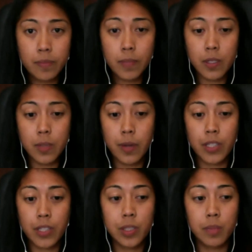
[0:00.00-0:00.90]
to
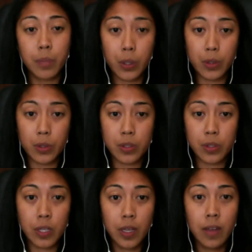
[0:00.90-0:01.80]
actually post.
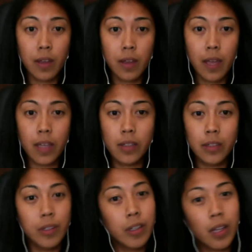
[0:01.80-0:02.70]

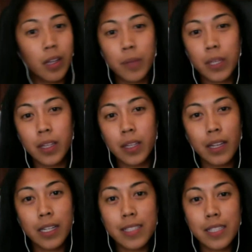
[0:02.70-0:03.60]
And I mean,
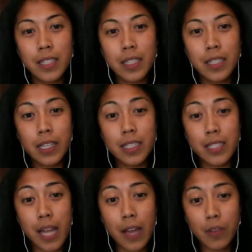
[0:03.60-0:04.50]
it
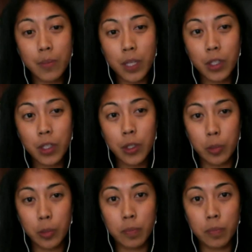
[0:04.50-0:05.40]
doesn't have to be
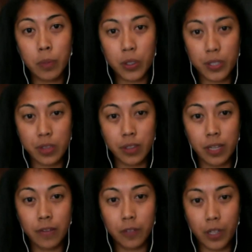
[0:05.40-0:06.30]
your personal
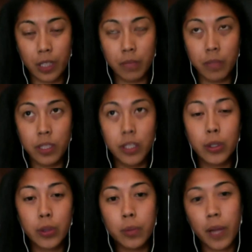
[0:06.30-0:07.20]
effort. It can be a
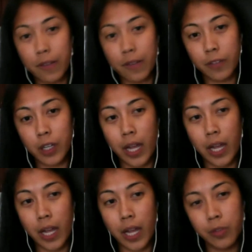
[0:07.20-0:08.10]
group effort. I
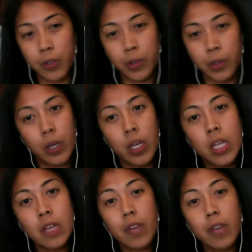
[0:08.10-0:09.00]
don't know if you
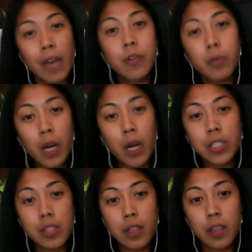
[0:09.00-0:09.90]
haven't
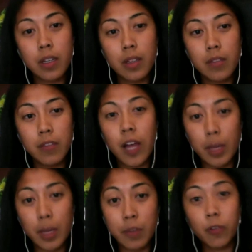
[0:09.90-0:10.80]
watched the
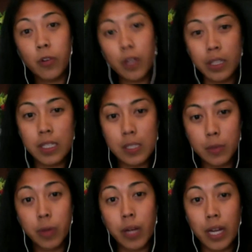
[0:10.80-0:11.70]
vlog before this,
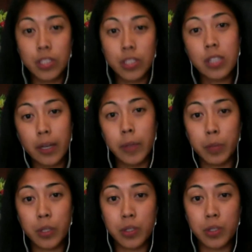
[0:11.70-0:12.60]
we were actually talking
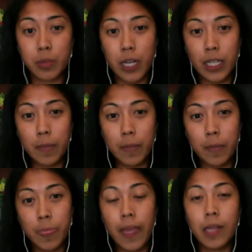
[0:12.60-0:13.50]
about personal branding.
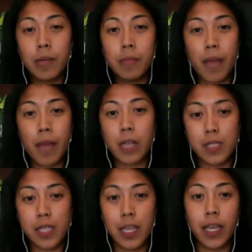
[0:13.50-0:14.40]
And Mac
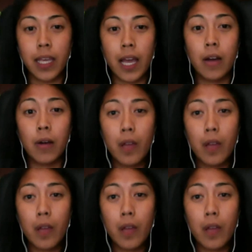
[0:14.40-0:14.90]
was saying how